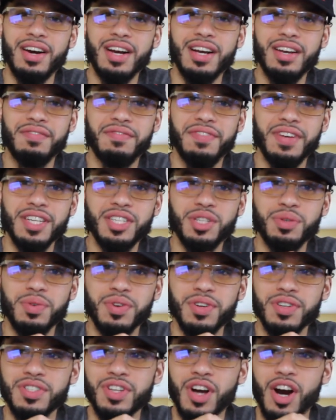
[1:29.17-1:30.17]

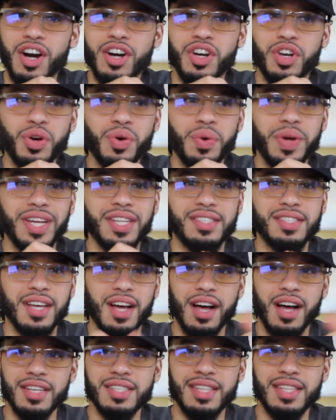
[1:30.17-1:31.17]
individuals are doing
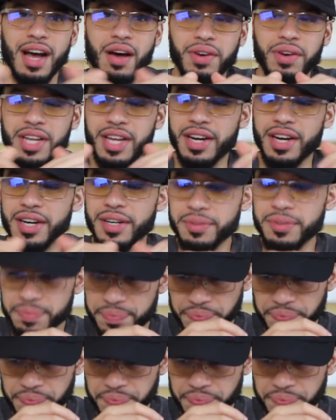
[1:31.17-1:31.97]
to us down here.